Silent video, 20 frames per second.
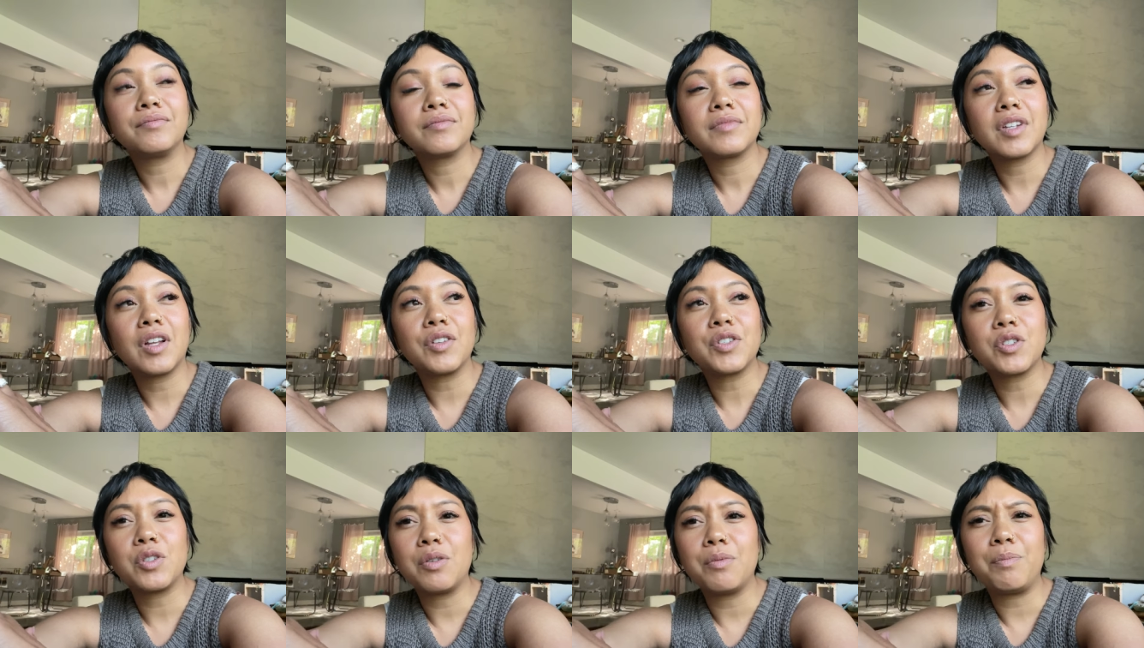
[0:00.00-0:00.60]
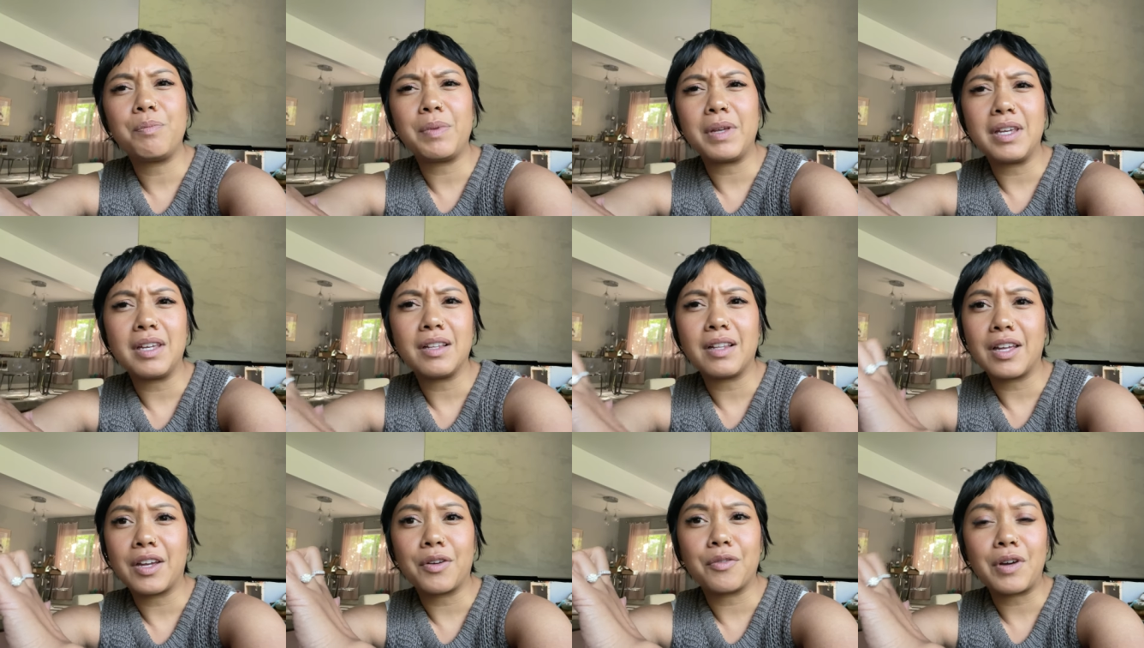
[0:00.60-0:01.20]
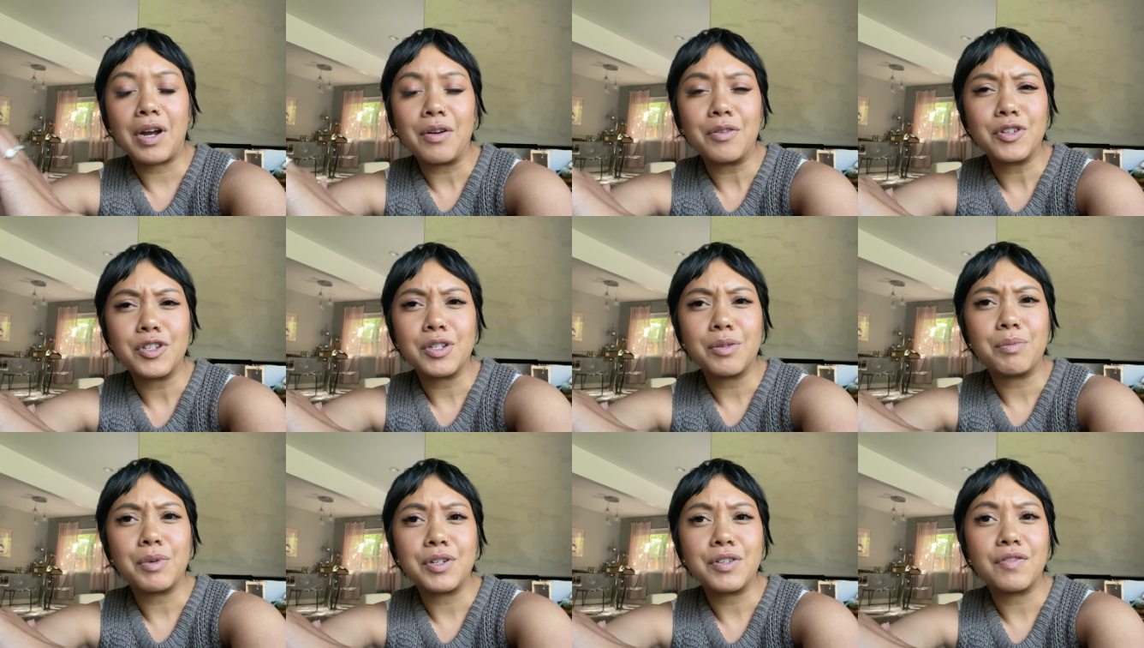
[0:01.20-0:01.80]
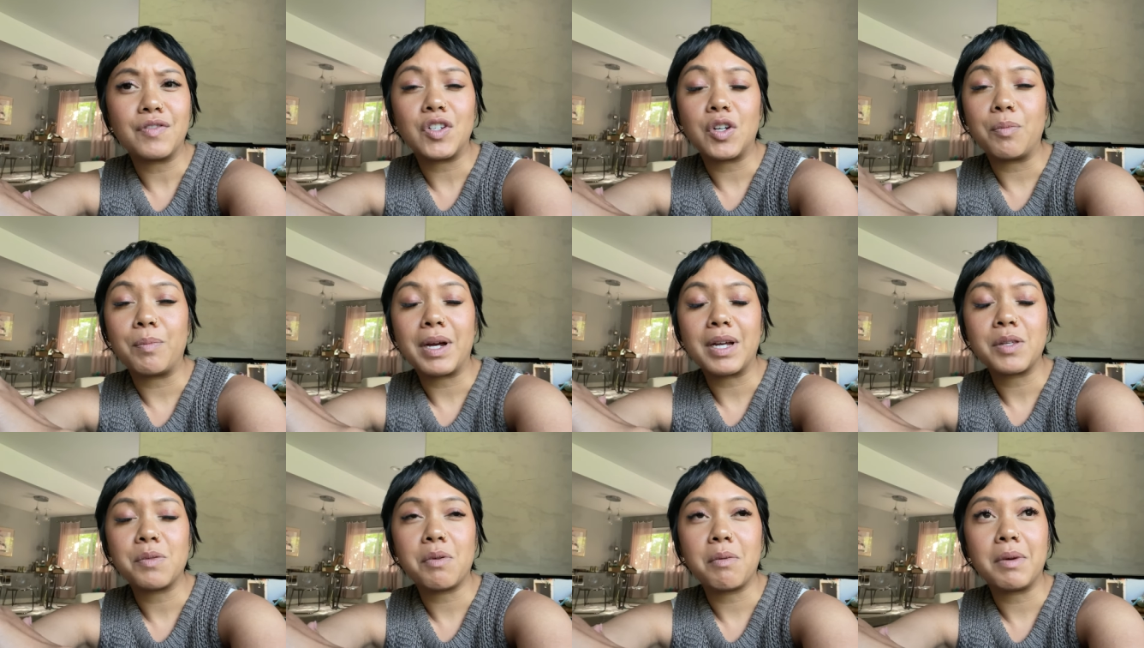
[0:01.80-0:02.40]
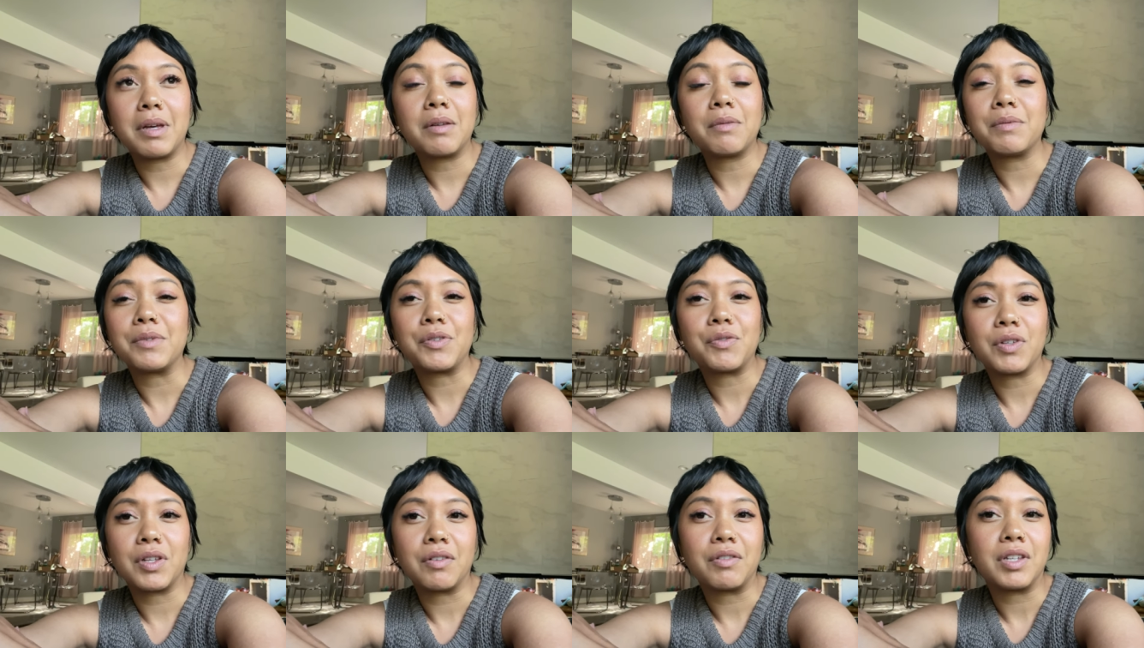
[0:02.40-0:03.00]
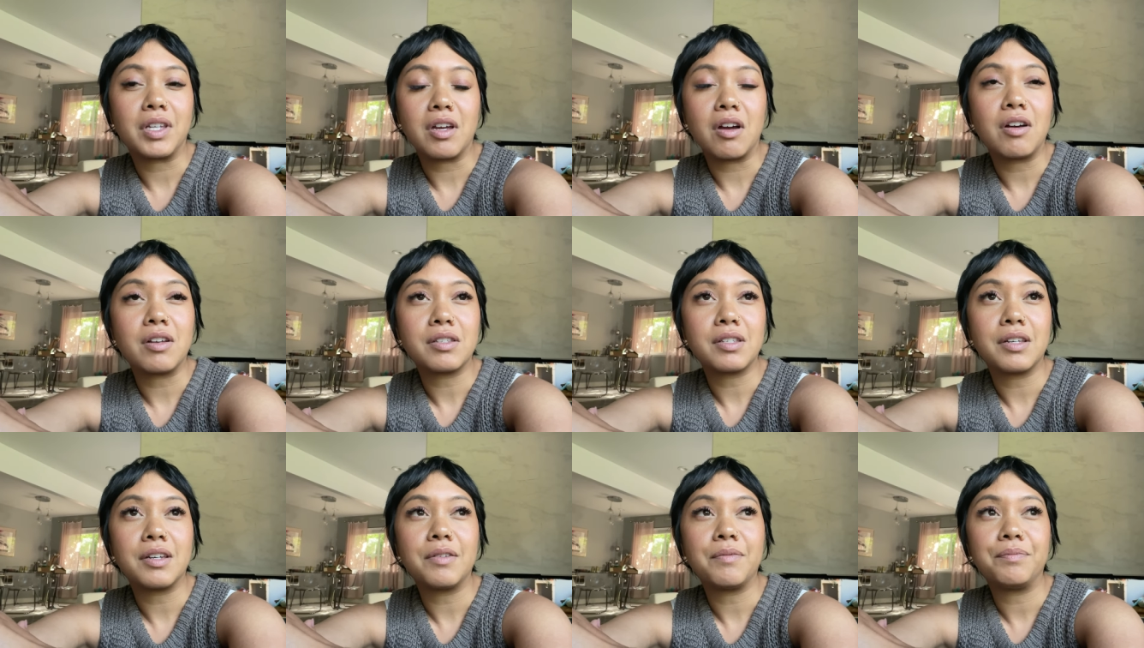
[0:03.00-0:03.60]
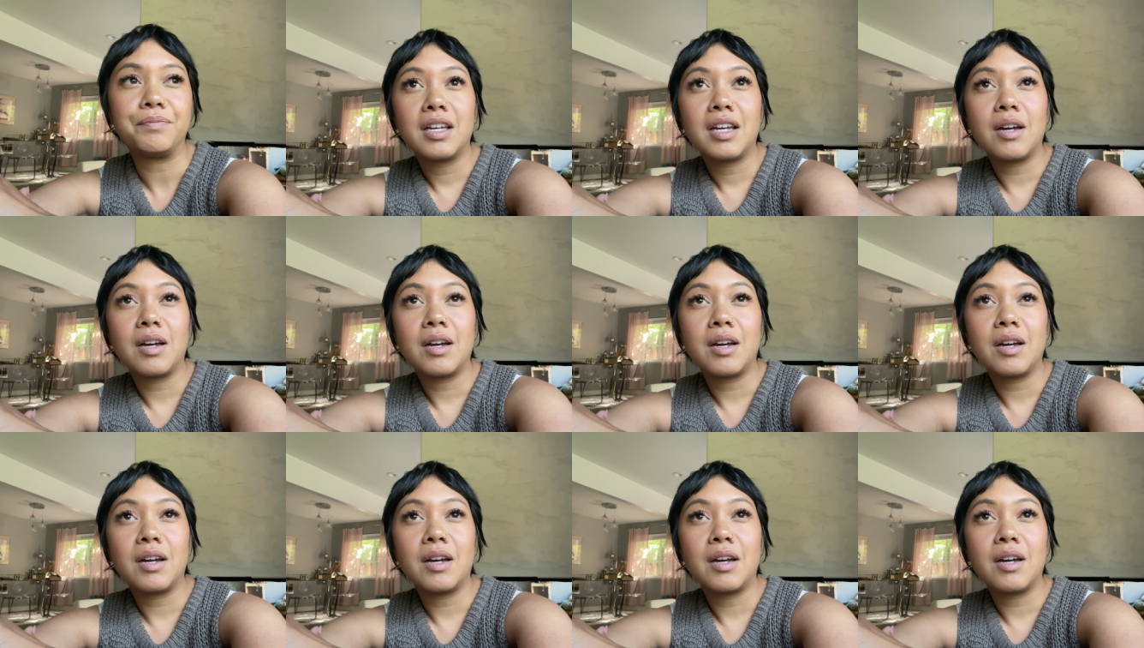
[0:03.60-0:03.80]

Also to be like around just a bunch of dope ass women was really, really awesome.